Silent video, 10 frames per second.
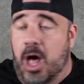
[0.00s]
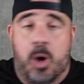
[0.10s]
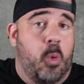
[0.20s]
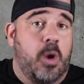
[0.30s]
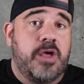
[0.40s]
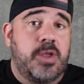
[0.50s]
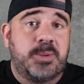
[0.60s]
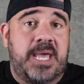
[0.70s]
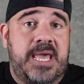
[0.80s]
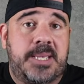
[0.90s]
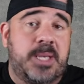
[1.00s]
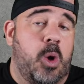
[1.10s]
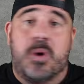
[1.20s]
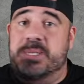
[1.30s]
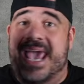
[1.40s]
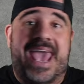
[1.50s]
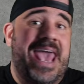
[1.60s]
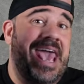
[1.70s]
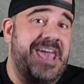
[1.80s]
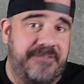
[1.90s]
One of those days was a
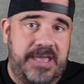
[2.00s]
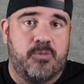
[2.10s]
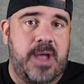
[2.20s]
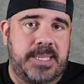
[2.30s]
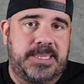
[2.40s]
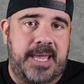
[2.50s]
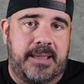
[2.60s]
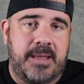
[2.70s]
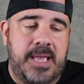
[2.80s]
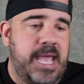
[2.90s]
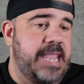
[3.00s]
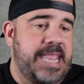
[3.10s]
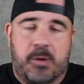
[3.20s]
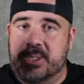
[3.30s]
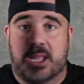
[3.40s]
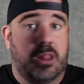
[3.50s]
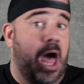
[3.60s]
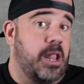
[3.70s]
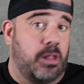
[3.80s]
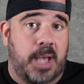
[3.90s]
heavy red day, and that was a
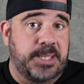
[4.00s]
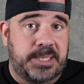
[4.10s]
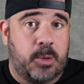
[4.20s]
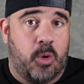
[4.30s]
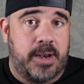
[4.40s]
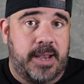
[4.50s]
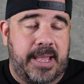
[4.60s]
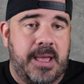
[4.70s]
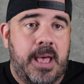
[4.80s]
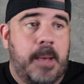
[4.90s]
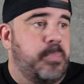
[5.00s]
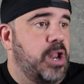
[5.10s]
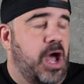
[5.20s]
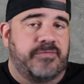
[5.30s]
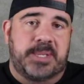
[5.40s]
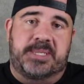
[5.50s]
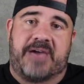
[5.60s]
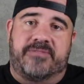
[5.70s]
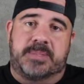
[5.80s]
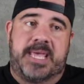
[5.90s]
lot of losses in one day. But of the
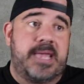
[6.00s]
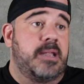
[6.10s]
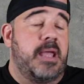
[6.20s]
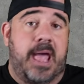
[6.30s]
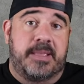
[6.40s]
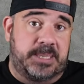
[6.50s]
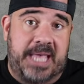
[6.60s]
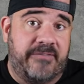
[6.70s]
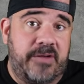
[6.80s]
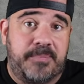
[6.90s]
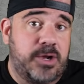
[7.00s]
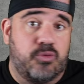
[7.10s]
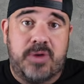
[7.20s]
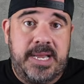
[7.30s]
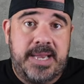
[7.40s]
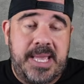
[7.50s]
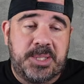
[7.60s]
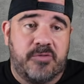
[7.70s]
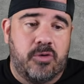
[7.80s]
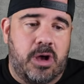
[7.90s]
7 of 10, 7 have been green days
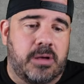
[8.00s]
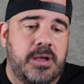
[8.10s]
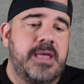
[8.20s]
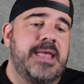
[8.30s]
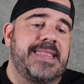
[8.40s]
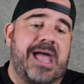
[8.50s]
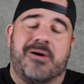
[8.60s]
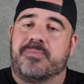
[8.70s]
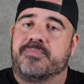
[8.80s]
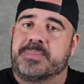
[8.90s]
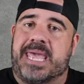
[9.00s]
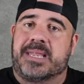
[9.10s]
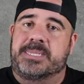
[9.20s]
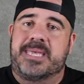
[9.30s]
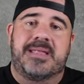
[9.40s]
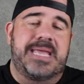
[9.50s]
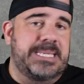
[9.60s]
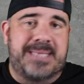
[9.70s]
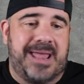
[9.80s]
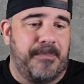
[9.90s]
overall. Now, 8 of 10
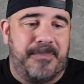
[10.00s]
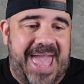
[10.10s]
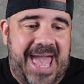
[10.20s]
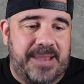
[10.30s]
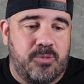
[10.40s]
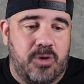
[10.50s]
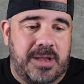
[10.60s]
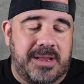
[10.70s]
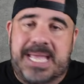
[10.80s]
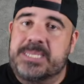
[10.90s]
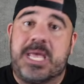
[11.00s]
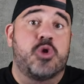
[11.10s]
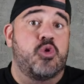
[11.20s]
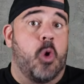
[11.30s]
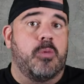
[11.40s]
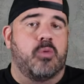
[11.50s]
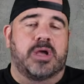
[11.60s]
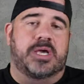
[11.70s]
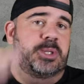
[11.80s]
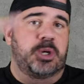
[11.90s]
is not a bad run. It's a normal run
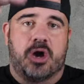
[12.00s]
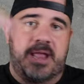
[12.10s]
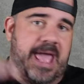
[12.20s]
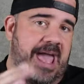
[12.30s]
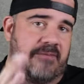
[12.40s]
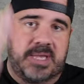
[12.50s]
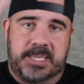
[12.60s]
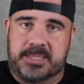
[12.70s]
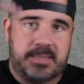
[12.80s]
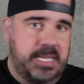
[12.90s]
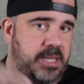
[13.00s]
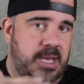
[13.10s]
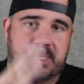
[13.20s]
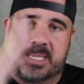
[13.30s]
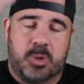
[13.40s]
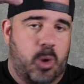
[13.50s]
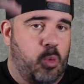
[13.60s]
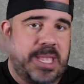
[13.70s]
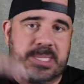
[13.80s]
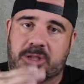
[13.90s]
because you're going to have this. It does this.
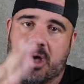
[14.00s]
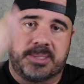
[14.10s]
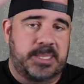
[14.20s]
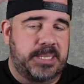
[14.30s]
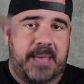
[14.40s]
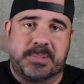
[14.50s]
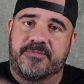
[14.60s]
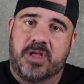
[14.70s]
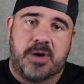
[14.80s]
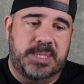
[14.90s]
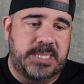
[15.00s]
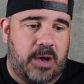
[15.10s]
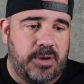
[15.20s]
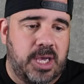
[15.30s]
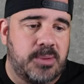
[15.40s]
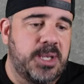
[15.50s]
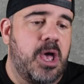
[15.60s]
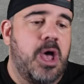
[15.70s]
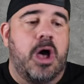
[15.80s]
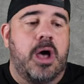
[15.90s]
Wins and losses, ebbs and flows is how it goes.
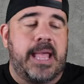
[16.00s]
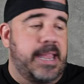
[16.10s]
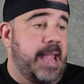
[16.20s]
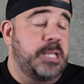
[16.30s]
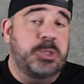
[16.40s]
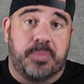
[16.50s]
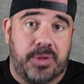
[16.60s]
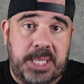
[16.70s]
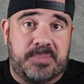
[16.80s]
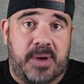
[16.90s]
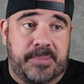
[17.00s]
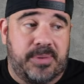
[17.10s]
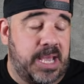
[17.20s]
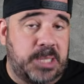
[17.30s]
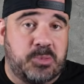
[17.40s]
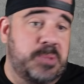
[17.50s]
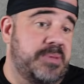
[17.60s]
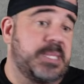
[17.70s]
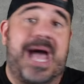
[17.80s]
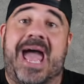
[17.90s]
And I do plus money plays, which
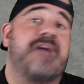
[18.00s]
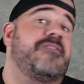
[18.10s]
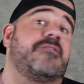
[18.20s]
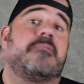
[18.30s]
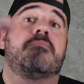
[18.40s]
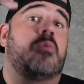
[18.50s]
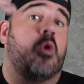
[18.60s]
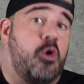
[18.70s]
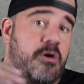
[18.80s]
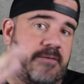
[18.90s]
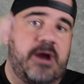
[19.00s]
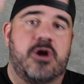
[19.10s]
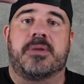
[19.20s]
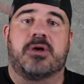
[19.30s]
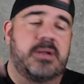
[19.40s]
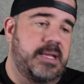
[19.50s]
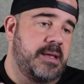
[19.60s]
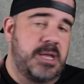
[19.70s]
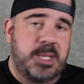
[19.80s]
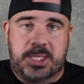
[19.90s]
means I have even more variability
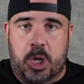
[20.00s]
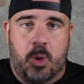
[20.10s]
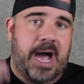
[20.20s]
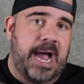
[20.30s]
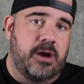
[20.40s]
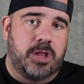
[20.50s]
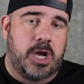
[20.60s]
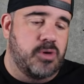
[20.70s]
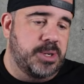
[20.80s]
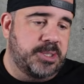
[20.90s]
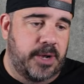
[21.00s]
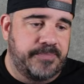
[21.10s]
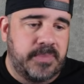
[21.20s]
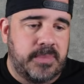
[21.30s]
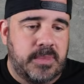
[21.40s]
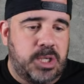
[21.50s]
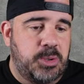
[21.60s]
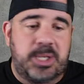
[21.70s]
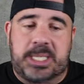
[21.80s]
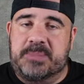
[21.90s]
to go higher and lower. So you
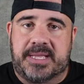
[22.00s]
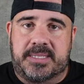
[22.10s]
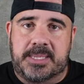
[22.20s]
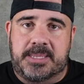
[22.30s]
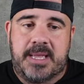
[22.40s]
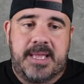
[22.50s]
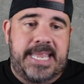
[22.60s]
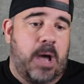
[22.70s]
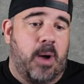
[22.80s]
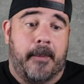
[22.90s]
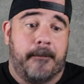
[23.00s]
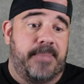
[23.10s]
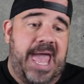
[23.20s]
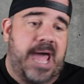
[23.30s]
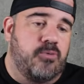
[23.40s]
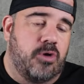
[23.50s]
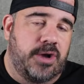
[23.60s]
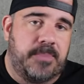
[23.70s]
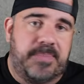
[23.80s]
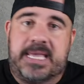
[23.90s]
should expect this. Now, a bad run
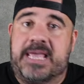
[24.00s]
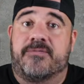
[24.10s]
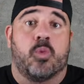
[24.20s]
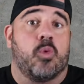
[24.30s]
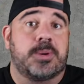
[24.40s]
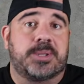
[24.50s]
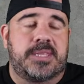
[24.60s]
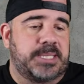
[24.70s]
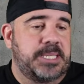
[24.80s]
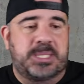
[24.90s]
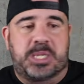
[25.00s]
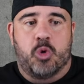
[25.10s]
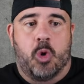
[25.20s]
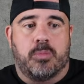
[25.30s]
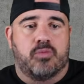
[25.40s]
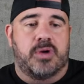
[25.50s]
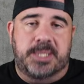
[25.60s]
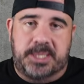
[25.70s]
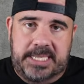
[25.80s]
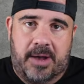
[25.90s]
could be even worse than this. This is normal run.
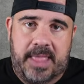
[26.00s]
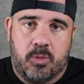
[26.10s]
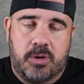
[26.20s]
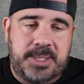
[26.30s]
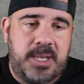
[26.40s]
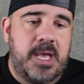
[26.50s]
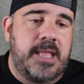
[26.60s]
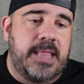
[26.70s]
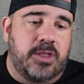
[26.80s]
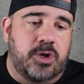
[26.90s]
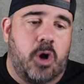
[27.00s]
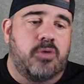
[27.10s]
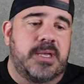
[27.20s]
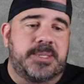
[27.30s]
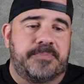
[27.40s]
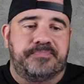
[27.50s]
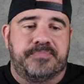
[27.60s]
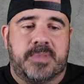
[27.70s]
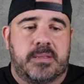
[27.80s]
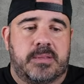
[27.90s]
See how that works? Now, the goal is
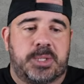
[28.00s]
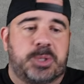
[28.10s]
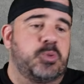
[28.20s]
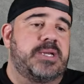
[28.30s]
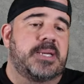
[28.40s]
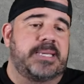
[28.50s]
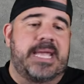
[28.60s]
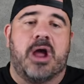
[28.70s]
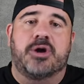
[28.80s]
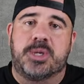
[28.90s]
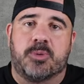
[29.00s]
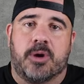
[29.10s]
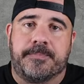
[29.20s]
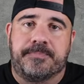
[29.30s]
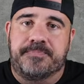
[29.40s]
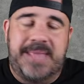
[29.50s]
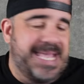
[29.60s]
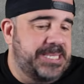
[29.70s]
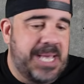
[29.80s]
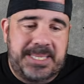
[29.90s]
the street doesn't care how good you are.
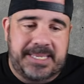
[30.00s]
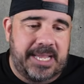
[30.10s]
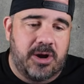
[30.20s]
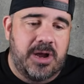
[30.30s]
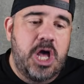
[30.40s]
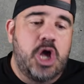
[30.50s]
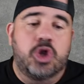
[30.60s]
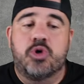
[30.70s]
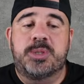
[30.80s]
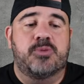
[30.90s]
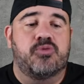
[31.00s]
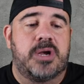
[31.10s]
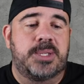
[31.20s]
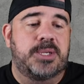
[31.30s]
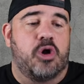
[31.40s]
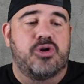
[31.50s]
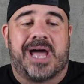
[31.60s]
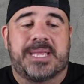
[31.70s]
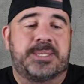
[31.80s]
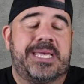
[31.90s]
It doesn't care. Losing runs are
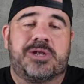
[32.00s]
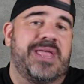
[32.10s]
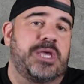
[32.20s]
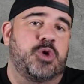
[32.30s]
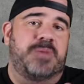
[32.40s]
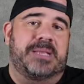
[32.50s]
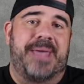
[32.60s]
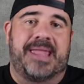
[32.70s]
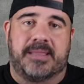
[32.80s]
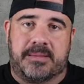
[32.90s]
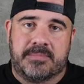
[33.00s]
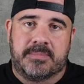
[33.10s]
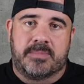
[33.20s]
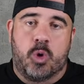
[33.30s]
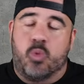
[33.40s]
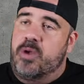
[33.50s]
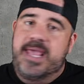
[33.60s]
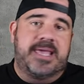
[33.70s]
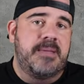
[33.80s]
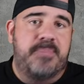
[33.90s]
not a signal that you pick badly.
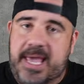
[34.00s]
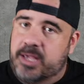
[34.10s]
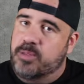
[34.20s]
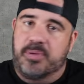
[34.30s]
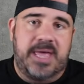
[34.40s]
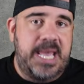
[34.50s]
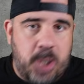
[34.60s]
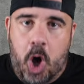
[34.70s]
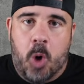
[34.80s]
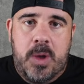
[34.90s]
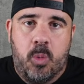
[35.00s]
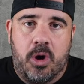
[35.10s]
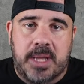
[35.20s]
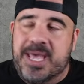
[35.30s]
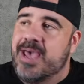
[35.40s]
We can pick up plays all we want.